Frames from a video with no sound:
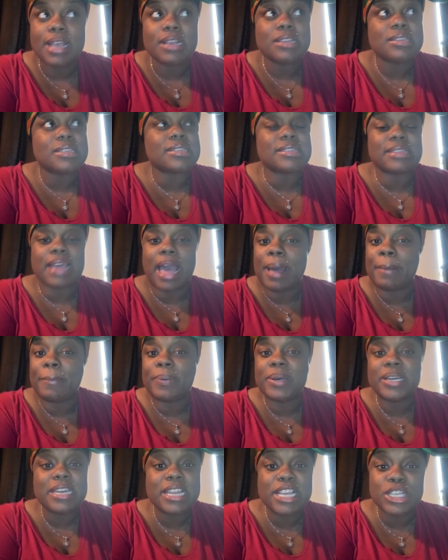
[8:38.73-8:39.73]
Stop
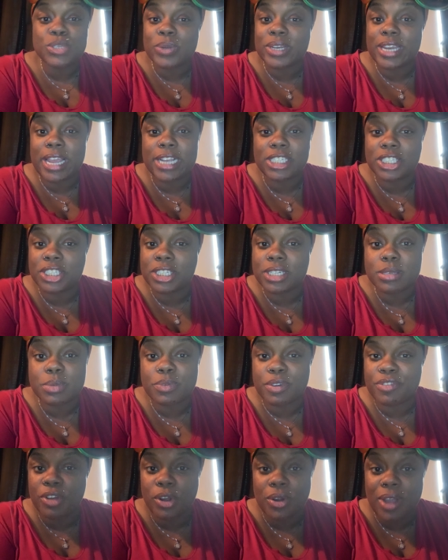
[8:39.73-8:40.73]
putting these relationships
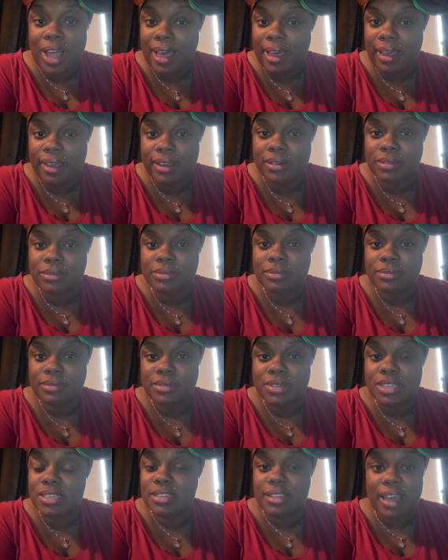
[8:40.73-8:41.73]
before God.
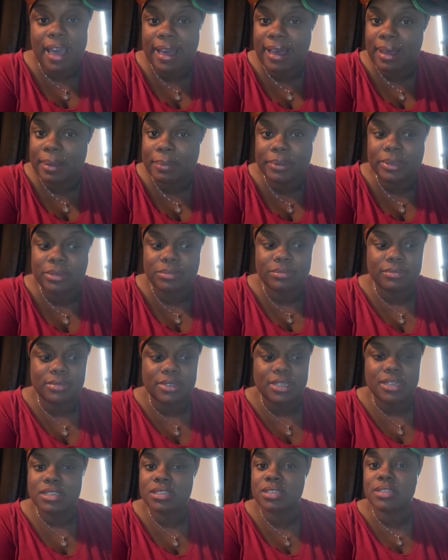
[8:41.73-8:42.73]
Stop.
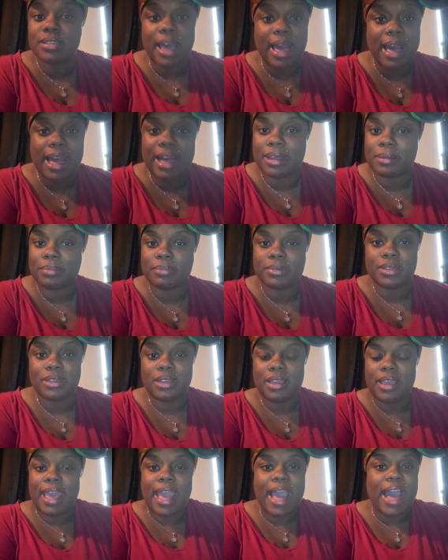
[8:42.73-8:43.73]
Stop.
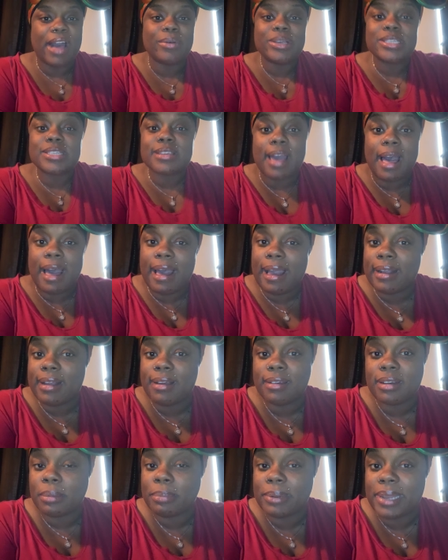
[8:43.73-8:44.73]
How is God
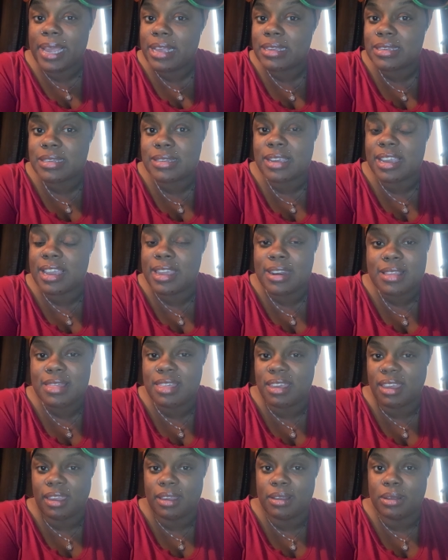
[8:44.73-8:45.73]
going to bless
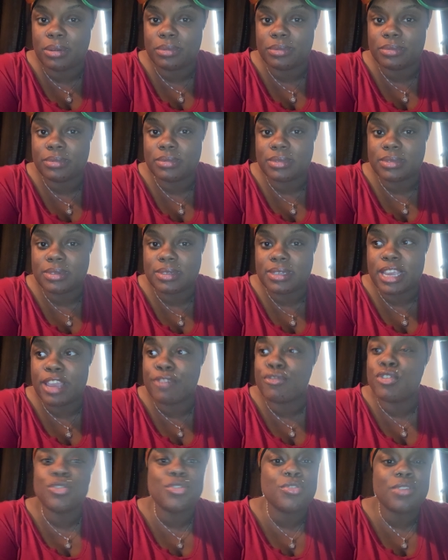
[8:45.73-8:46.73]
anything
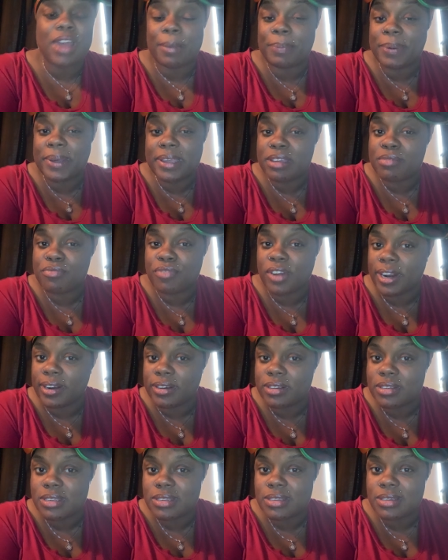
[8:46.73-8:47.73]
if you do not put him
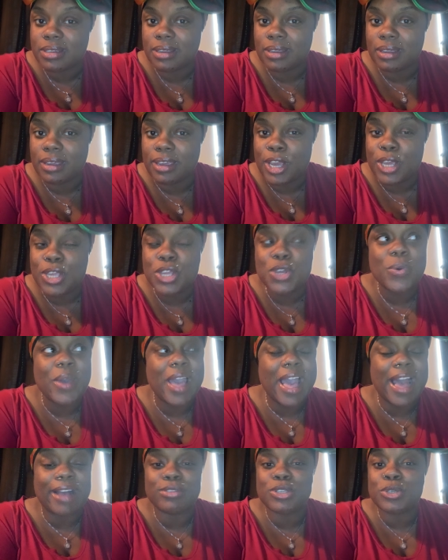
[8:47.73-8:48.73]
first? You
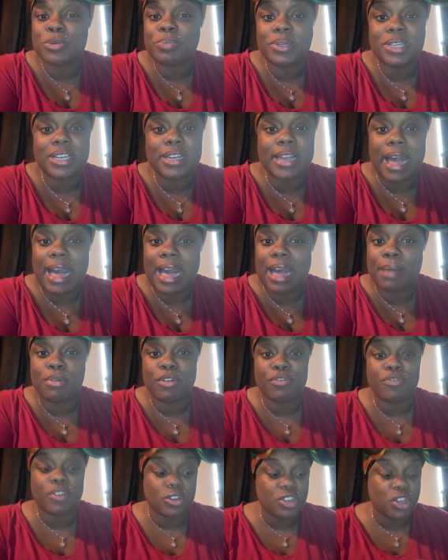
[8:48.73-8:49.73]
have to put God
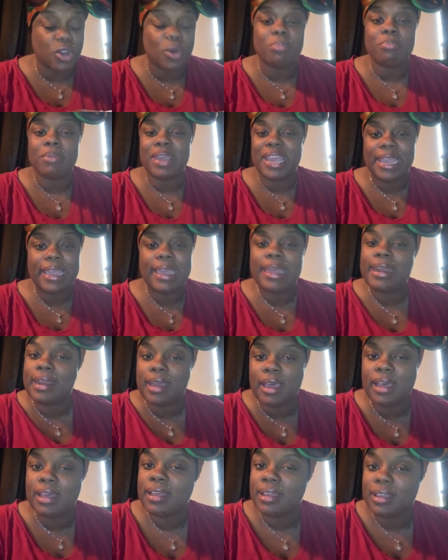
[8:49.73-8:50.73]
before your
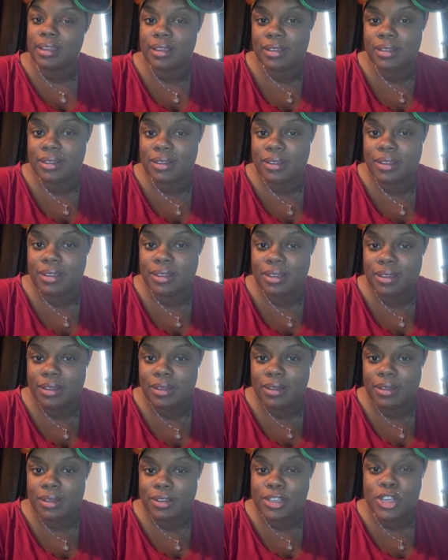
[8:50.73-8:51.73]
man,
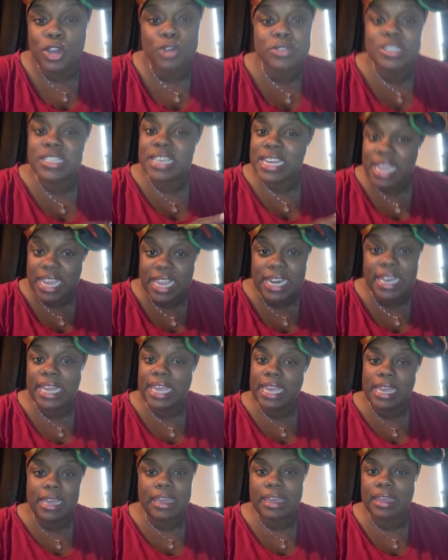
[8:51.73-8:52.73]
your sneaky
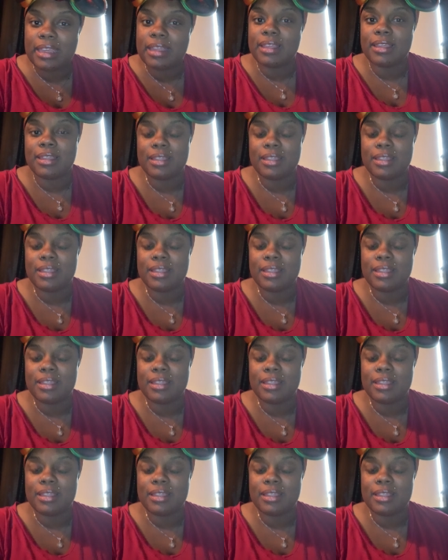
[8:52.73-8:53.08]
link,